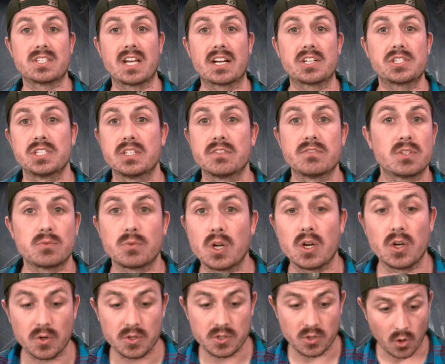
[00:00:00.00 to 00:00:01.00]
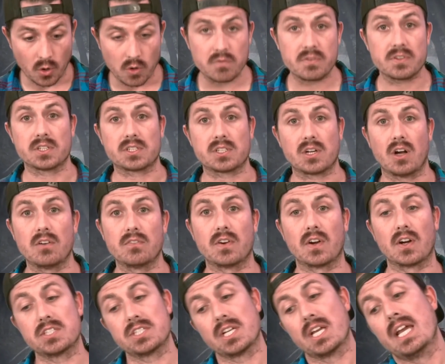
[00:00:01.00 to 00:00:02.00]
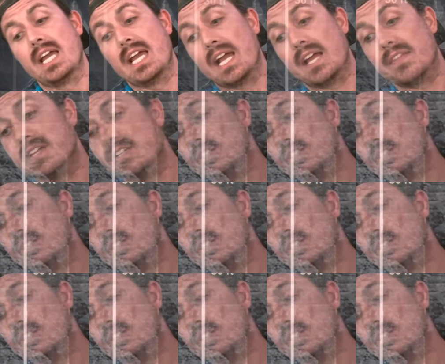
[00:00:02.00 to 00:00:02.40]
section of the road over the culvert, and